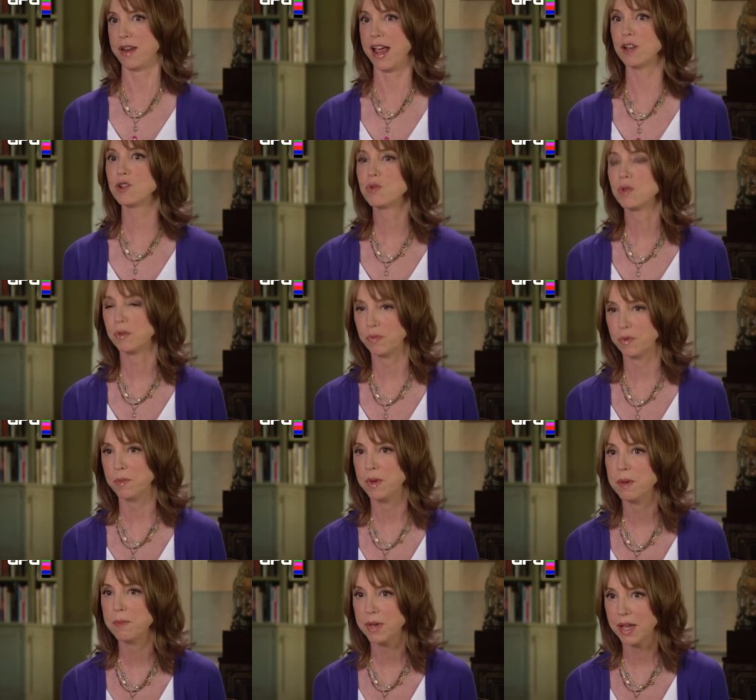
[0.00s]
natural for
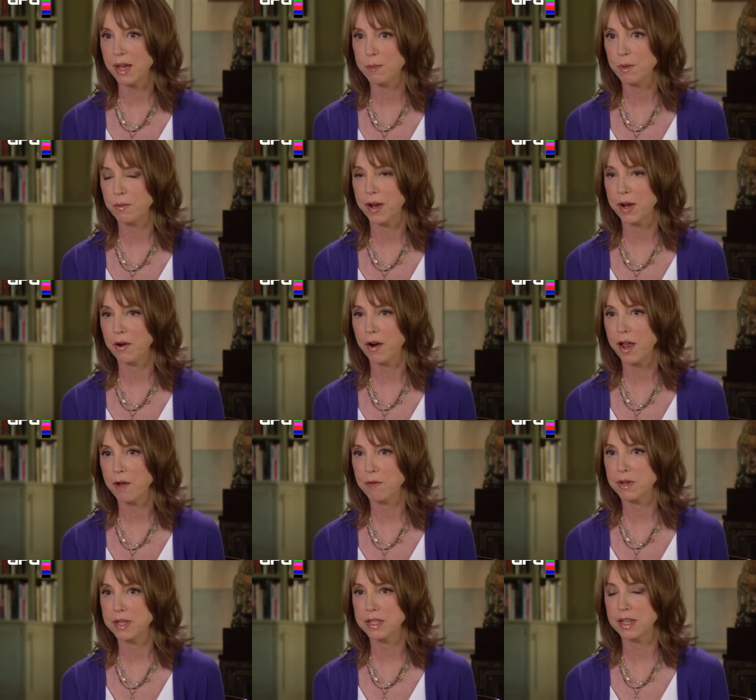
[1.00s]
me to become a writer. I
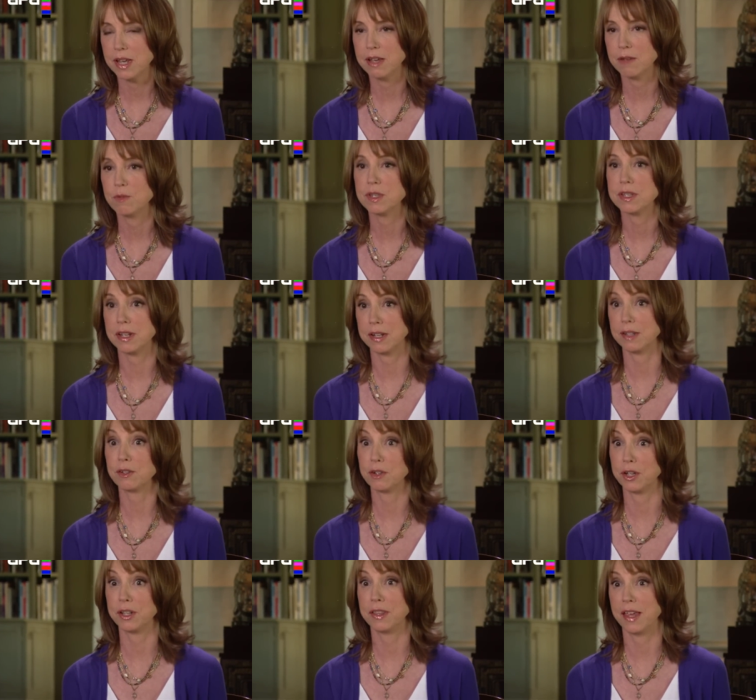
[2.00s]
always say it was a
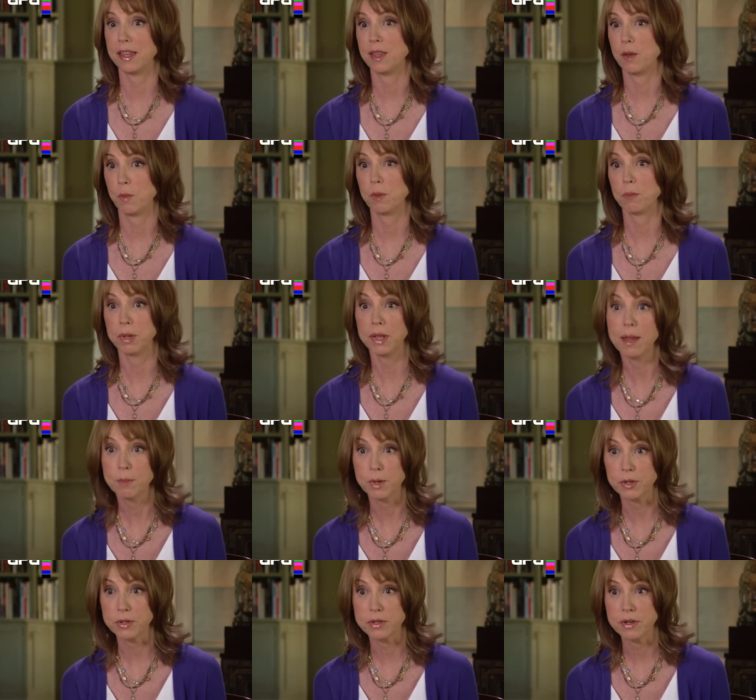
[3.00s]
good thing they weren't
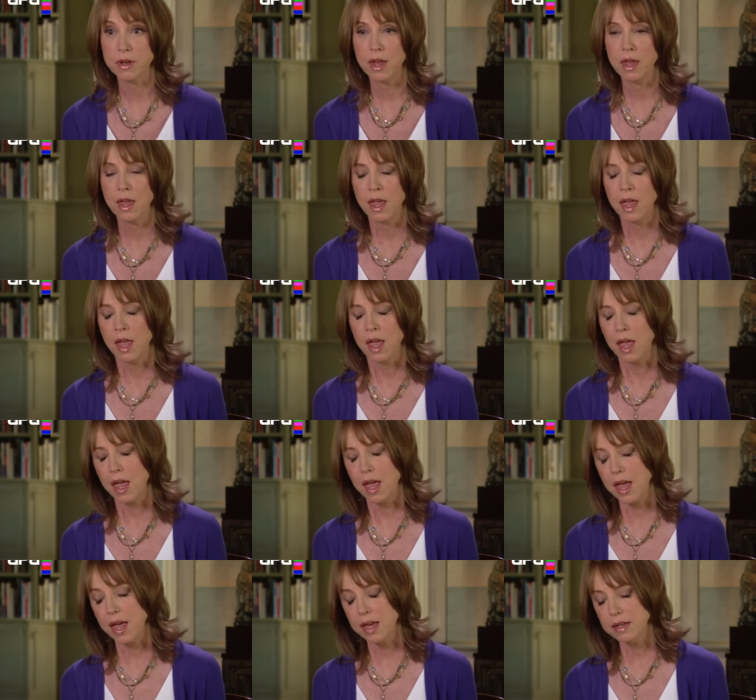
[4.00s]
plumbers.
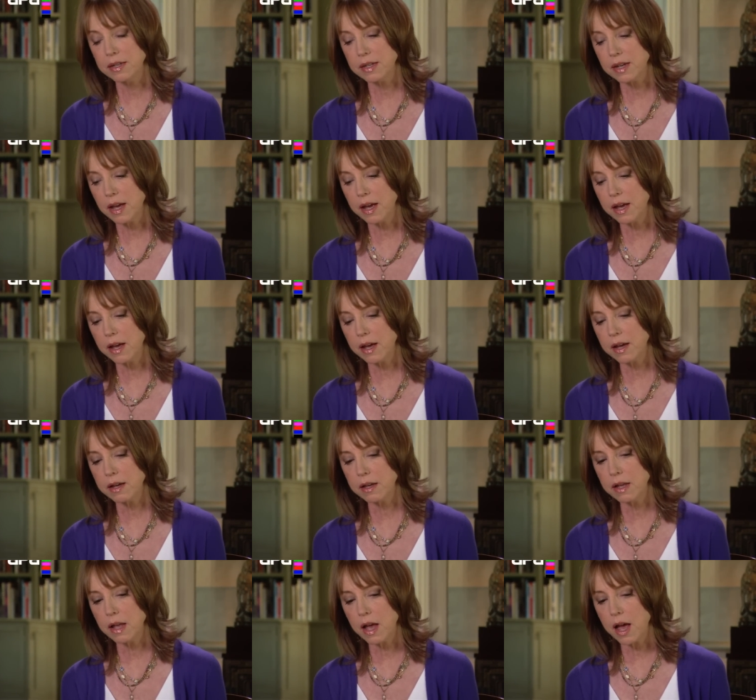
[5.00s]
And
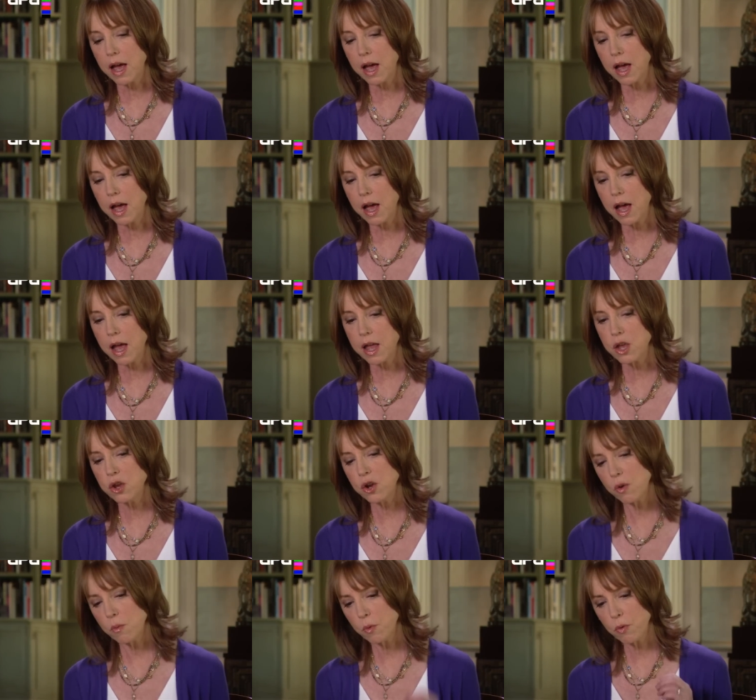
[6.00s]
uh,
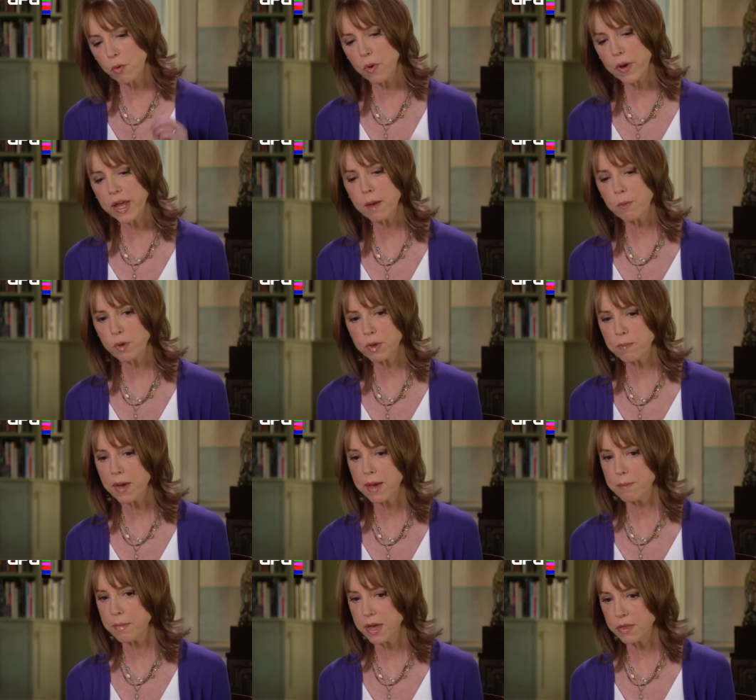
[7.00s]
you know, growing up with
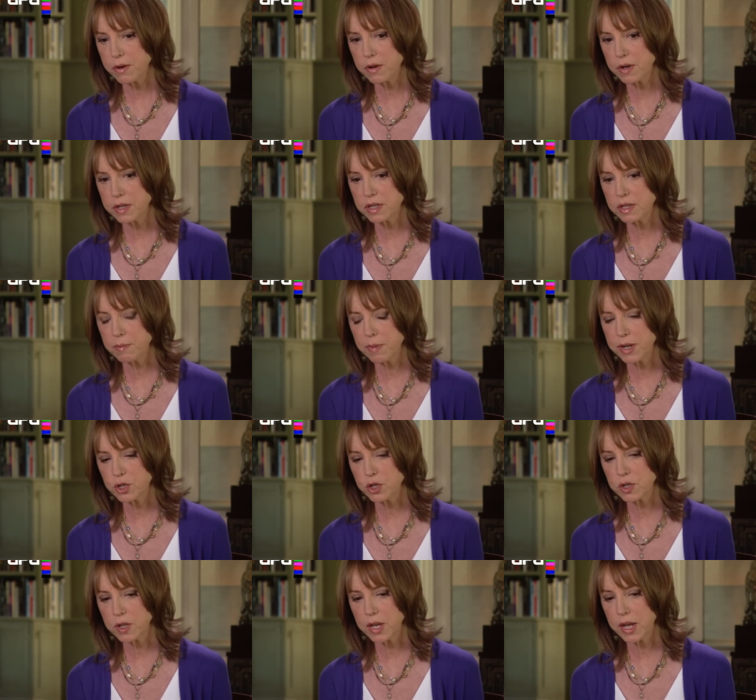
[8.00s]
my mother
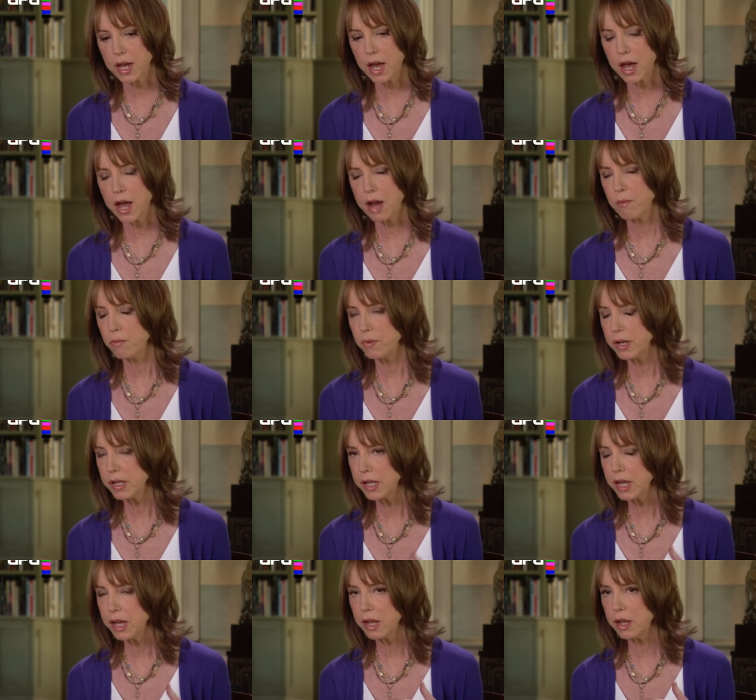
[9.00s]
especially, I
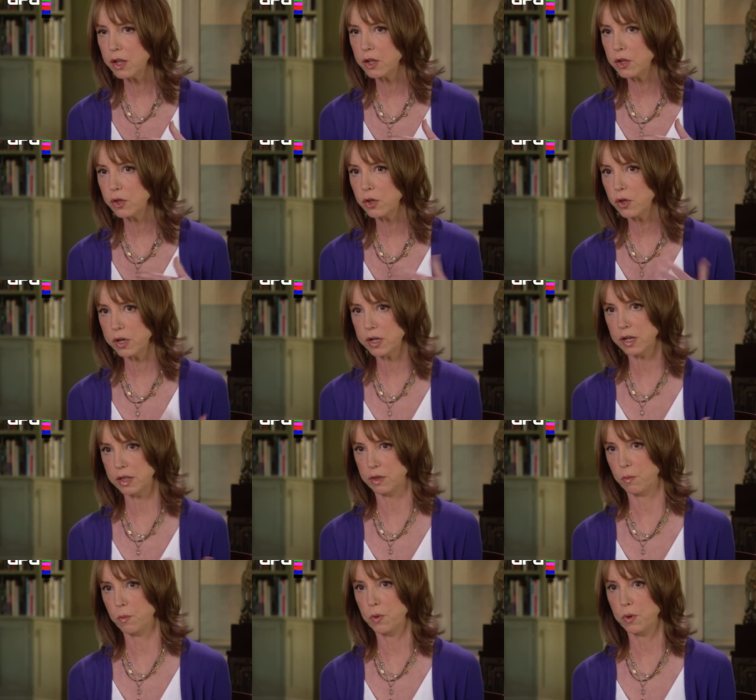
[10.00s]
really looked
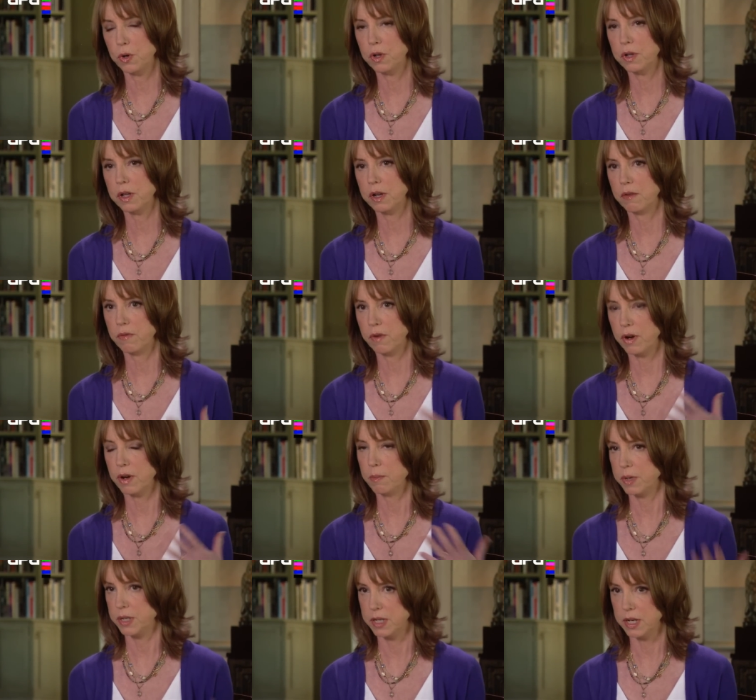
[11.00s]
at the world in a very
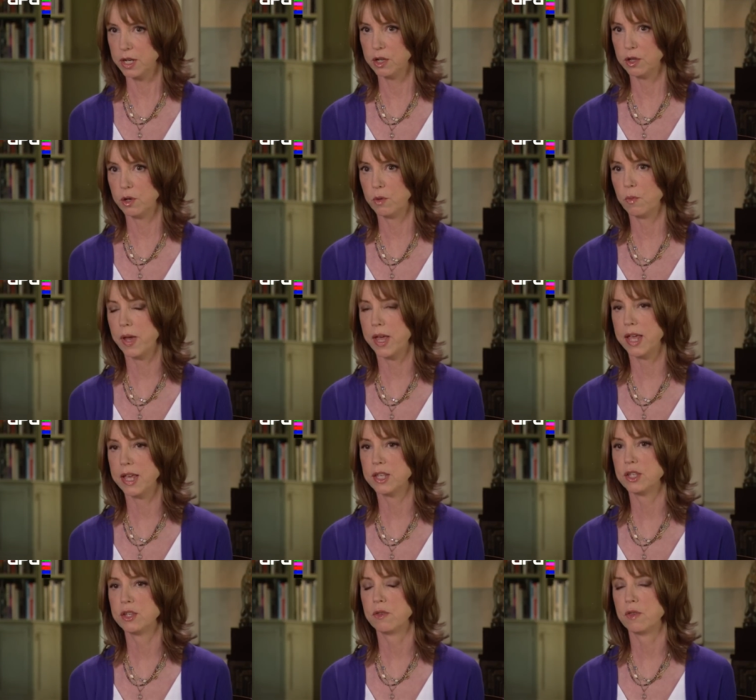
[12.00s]
particular
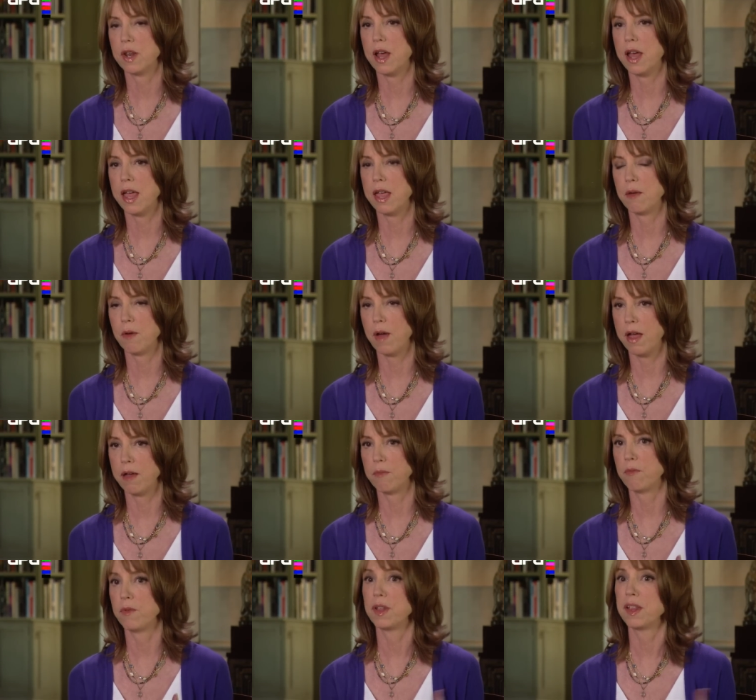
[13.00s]
way, so that I,
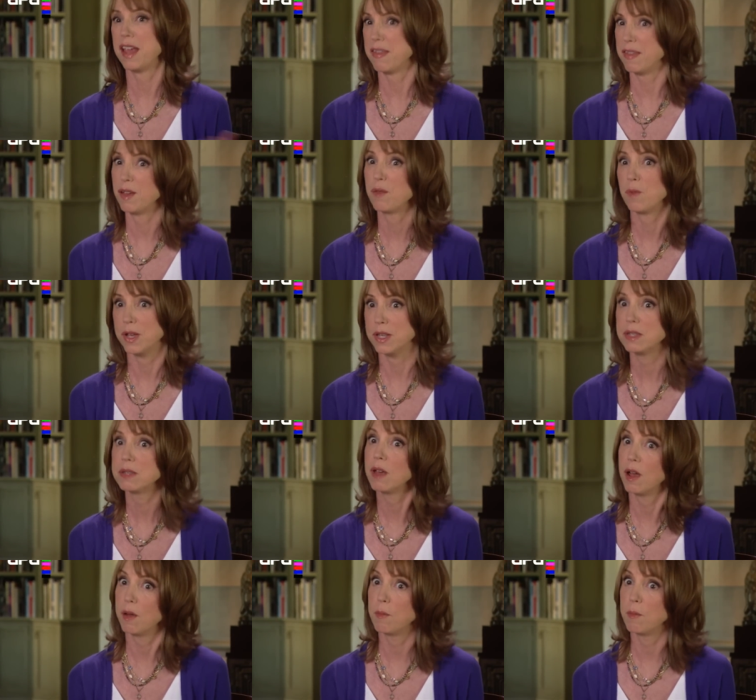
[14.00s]
I really, I think, was